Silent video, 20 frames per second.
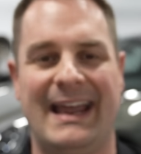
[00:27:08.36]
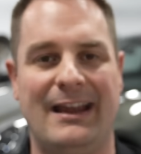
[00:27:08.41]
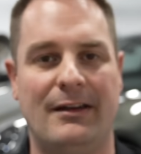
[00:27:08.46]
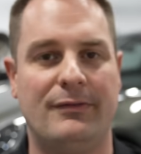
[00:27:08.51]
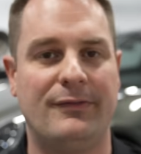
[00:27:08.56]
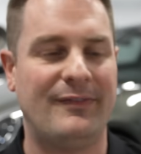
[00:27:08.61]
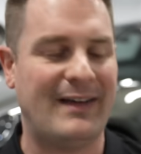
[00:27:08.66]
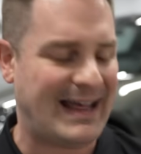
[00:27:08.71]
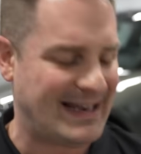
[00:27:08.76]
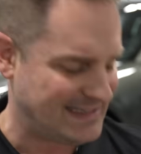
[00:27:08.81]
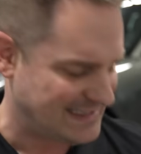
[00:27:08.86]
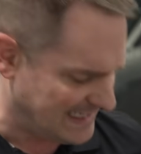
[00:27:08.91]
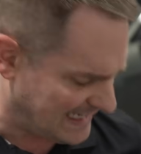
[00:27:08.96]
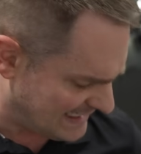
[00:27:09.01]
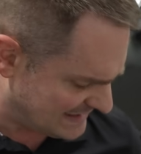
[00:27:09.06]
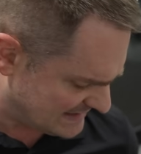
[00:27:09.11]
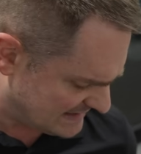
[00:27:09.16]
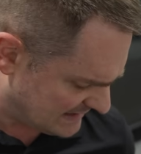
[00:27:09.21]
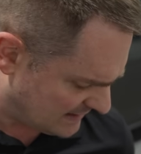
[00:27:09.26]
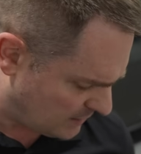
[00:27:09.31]
a
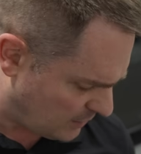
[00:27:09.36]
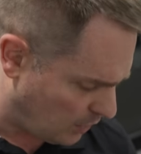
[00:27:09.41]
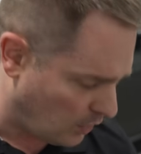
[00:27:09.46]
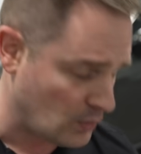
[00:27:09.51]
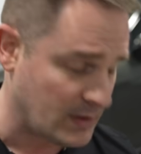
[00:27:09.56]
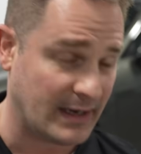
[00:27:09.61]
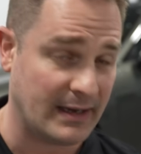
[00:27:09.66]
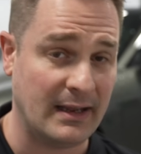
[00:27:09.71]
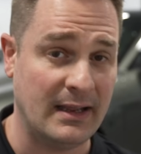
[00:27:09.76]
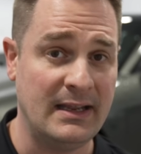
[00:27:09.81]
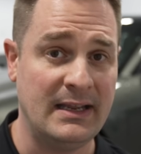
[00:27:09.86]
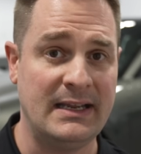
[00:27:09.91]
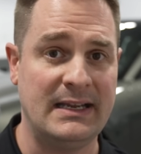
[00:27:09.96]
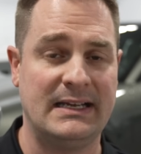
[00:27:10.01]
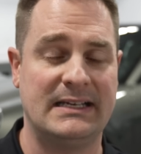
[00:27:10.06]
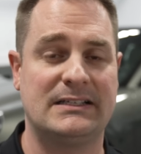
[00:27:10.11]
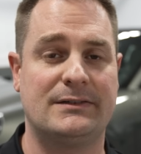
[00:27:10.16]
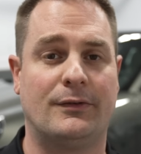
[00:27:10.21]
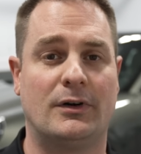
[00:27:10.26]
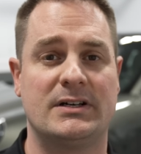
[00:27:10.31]
fantastic coating
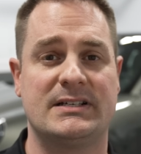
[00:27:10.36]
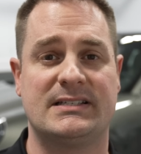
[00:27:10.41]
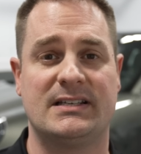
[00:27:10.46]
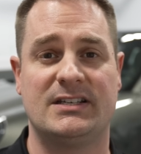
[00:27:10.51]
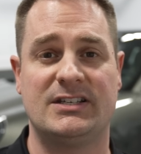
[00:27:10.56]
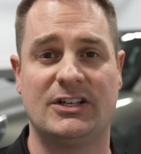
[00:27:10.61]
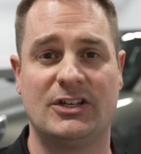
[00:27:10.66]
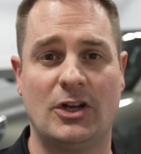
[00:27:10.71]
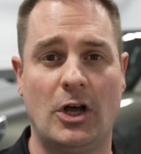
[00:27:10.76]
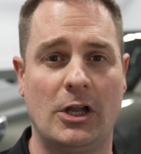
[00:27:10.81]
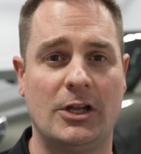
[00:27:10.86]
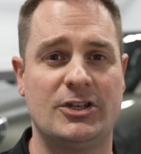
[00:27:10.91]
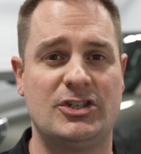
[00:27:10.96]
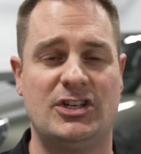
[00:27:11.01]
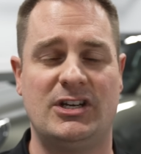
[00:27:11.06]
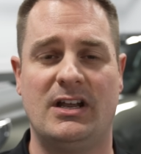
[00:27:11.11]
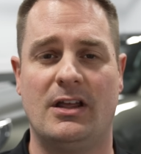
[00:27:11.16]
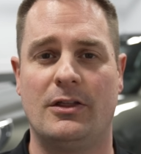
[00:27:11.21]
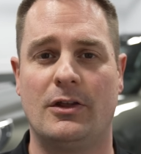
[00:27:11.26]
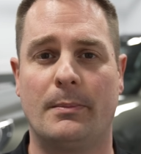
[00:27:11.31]
as far as the
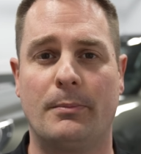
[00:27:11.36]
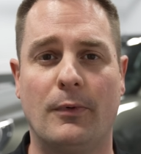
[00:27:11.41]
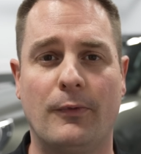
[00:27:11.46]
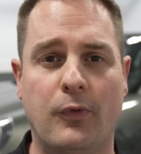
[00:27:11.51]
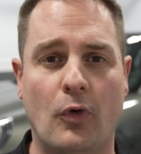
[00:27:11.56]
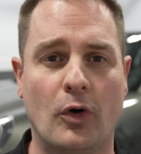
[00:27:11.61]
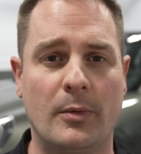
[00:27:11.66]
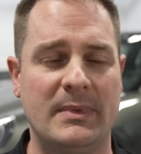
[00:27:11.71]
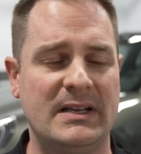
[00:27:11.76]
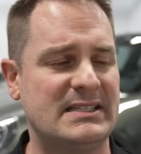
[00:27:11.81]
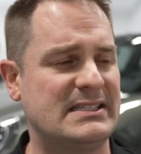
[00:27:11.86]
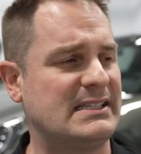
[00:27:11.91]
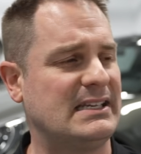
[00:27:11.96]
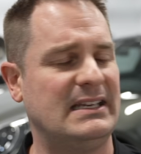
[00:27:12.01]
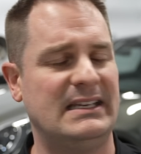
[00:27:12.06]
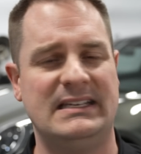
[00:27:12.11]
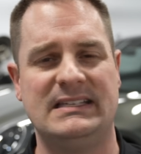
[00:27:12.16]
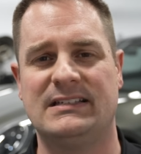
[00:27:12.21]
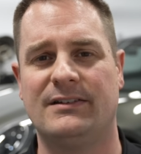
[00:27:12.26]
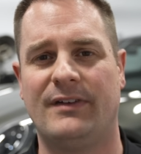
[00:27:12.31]
technology, the performance,
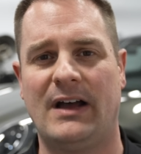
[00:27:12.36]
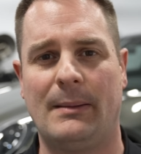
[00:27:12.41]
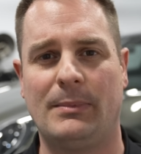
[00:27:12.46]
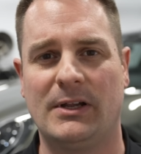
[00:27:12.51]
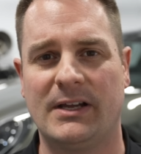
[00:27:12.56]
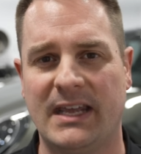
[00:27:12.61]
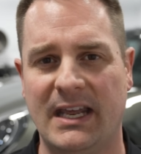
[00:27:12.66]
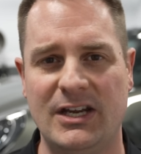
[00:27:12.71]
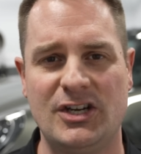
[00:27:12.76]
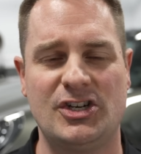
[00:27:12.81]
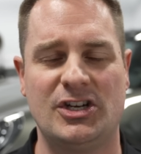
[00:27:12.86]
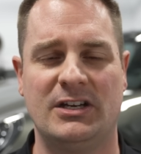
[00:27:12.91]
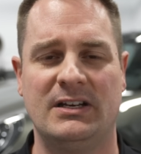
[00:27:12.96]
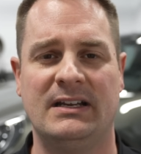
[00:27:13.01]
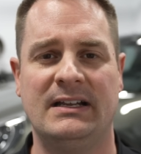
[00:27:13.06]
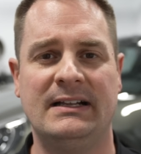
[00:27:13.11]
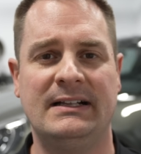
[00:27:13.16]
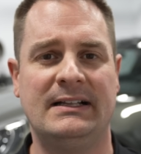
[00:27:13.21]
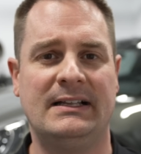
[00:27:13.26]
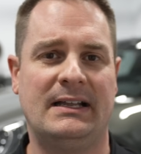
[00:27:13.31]
ease of
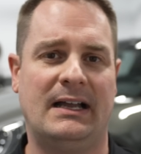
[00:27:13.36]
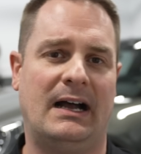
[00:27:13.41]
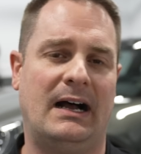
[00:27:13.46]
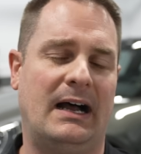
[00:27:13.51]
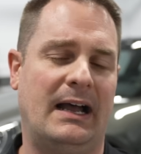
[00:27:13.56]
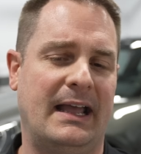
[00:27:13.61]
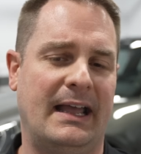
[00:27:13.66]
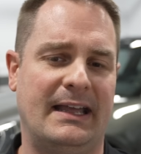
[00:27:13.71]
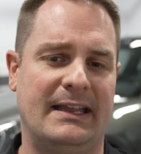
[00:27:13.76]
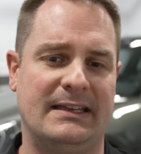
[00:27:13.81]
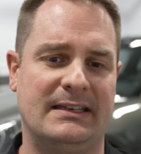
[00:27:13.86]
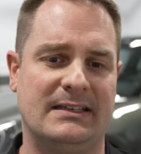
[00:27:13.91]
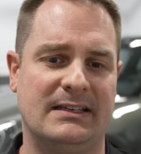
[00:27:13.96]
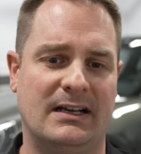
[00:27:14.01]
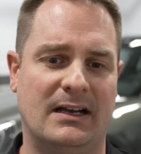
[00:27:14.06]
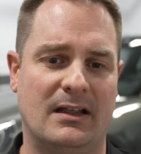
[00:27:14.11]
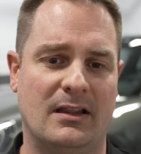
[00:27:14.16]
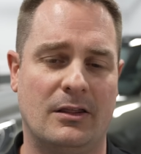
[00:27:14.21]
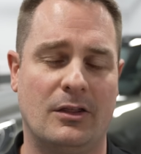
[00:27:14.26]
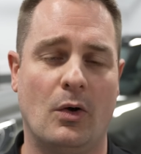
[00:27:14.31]
application, and
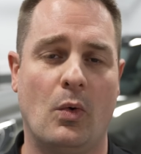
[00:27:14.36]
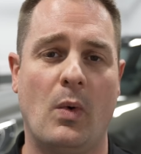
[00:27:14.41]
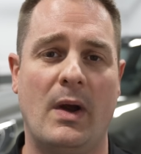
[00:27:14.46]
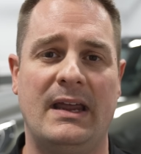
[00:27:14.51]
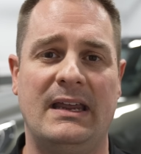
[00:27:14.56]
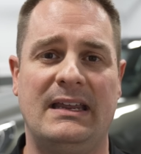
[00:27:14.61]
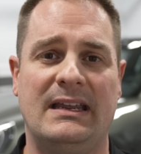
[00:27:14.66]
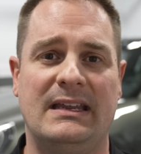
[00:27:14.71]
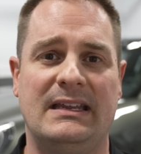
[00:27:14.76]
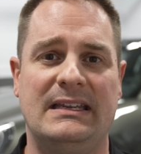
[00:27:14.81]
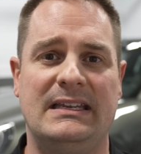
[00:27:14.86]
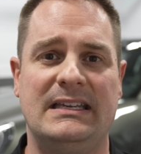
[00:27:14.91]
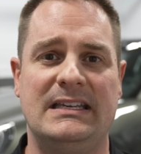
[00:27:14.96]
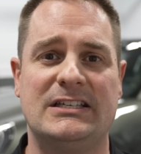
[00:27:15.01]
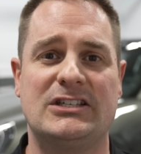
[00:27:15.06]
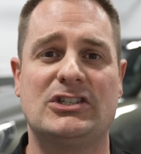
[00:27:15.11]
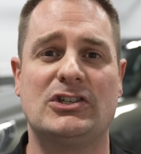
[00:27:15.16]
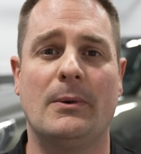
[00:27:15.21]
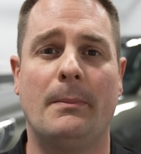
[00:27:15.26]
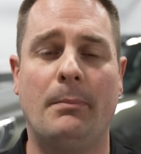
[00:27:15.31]
the way he
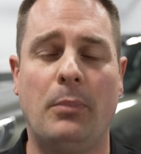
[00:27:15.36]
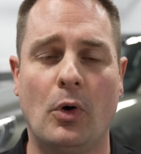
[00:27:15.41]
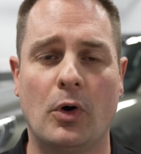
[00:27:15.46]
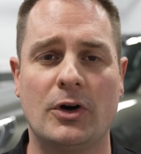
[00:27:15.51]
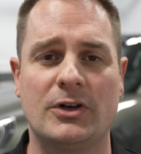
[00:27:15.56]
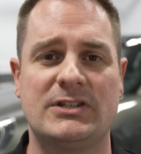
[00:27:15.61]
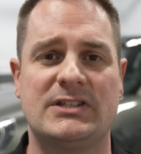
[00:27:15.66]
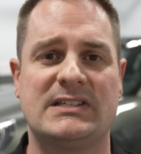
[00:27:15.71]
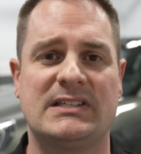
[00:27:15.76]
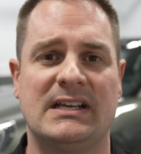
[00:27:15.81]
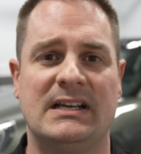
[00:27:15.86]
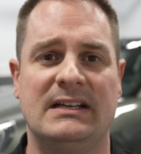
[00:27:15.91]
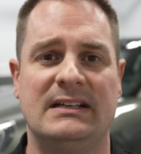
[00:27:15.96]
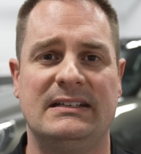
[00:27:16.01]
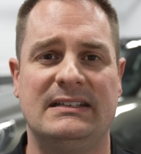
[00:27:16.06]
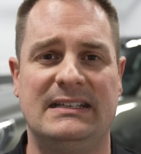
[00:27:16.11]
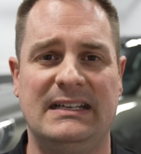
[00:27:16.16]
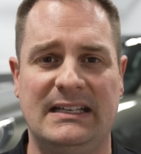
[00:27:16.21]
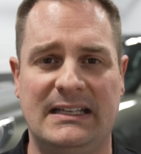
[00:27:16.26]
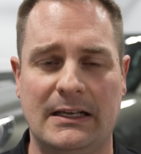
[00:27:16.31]
supports
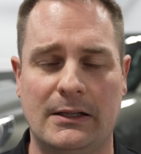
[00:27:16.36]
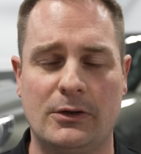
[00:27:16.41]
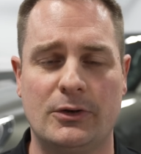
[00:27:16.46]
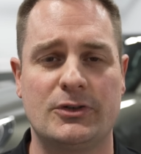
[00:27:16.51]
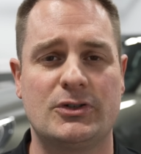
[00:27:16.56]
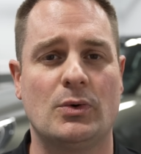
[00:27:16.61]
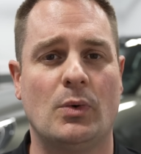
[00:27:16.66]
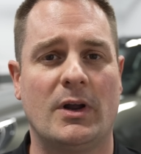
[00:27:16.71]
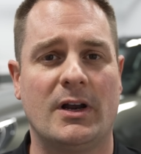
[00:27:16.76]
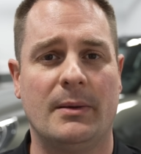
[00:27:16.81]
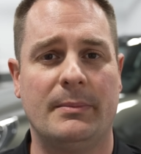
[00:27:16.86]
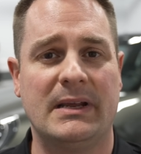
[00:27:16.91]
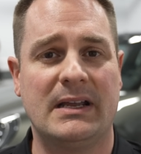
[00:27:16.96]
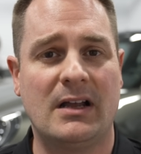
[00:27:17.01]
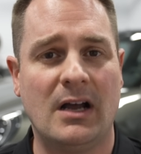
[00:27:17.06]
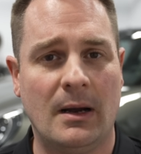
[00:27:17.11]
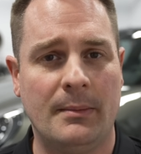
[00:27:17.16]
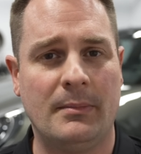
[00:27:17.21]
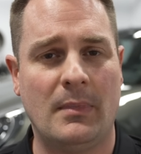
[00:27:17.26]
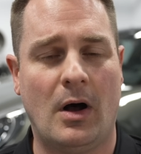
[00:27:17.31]
detailers who want to
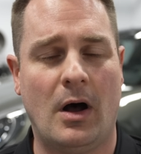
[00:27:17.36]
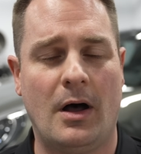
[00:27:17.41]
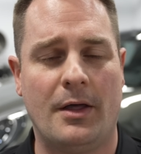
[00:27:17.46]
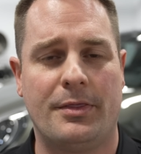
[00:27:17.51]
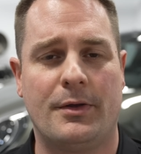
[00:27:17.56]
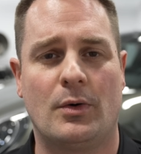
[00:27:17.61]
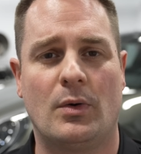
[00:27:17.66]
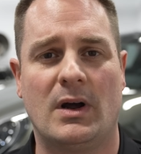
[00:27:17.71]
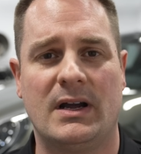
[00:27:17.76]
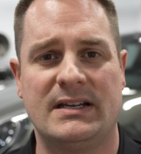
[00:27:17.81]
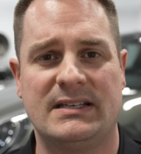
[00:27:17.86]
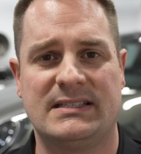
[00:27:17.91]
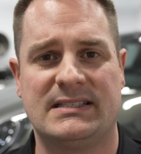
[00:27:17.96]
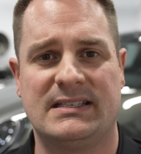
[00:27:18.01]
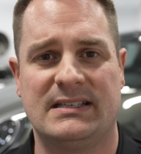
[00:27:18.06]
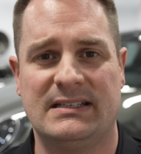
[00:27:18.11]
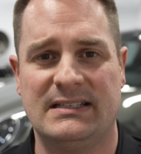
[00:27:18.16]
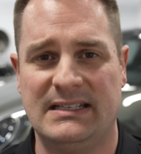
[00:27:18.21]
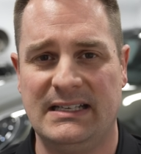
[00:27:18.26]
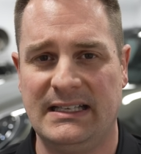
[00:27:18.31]
become authorized
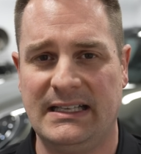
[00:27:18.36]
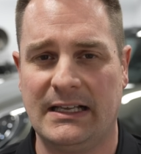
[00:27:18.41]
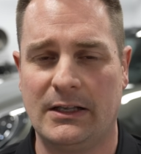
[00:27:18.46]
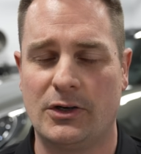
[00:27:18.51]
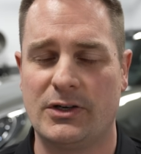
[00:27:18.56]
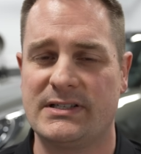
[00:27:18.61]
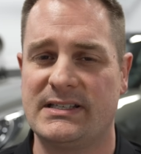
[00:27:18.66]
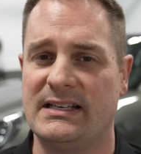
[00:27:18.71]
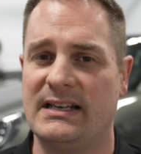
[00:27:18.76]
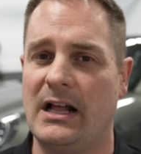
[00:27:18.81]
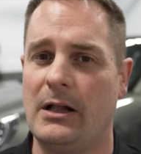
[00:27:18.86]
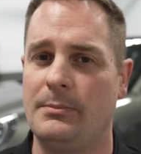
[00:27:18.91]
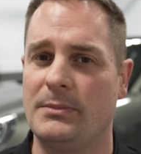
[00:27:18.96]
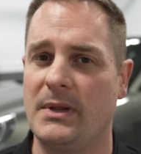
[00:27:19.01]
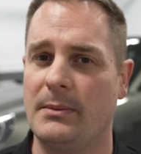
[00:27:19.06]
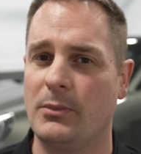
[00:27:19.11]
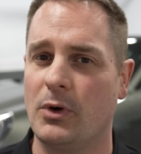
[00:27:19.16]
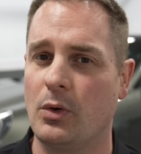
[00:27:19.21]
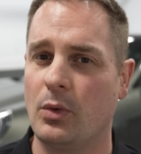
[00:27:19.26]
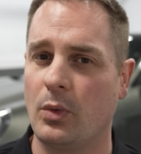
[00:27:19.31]
detailers and help
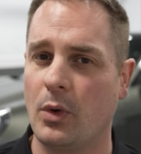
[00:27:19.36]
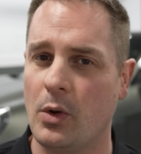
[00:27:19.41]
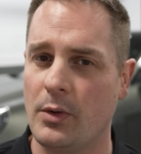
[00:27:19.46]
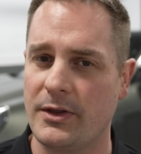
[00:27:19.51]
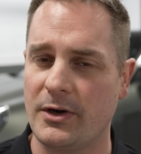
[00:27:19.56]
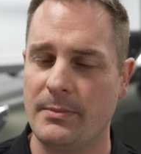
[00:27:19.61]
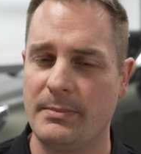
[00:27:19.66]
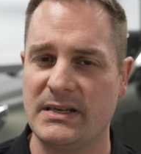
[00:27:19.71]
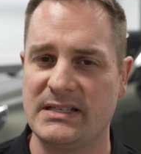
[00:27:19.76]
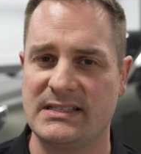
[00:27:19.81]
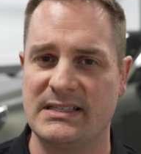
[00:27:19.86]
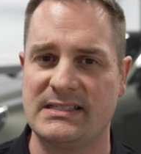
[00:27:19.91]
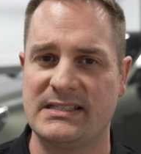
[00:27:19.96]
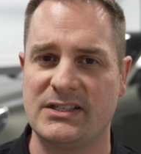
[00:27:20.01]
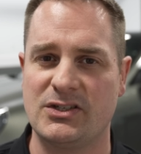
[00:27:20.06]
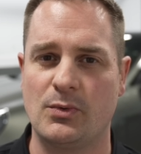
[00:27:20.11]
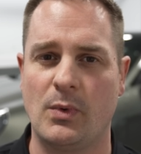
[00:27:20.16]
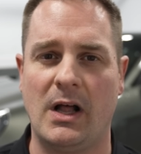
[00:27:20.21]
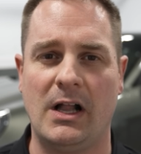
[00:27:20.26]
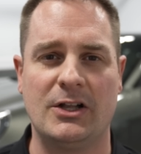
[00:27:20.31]
them grow their business
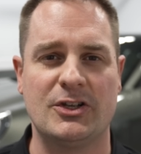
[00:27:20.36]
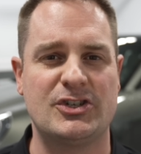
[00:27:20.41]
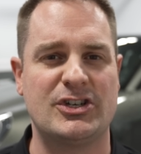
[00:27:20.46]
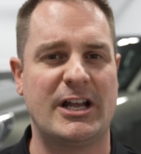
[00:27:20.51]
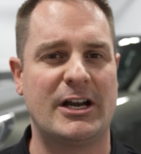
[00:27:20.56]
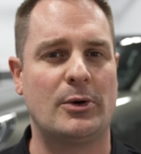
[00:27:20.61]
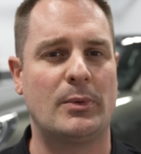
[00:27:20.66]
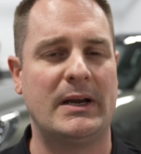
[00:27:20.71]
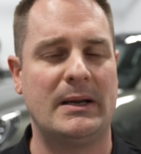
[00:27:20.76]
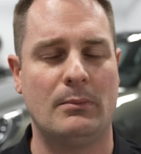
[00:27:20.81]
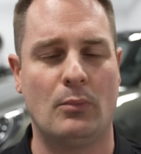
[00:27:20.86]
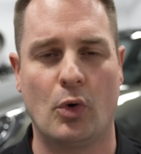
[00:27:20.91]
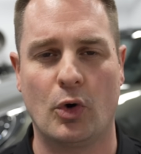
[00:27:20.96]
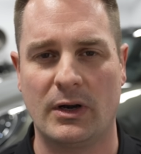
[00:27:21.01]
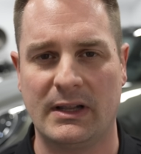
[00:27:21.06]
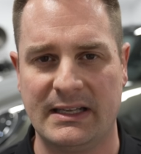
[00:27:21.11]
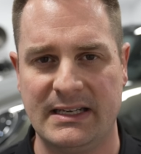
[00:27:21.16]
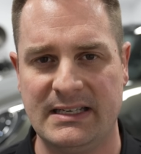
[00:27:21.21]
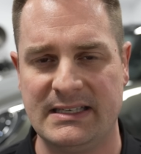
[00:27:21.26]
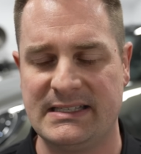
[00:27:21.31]
as well, generate more
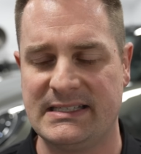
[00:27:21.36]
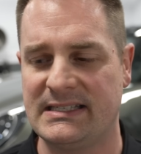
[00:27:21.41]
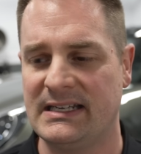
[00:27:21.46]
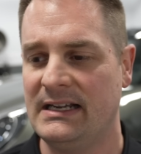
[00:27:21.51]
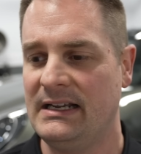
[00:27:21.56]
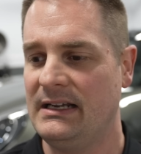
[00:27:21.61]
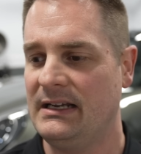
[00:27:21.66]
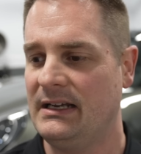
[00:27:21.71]
leads.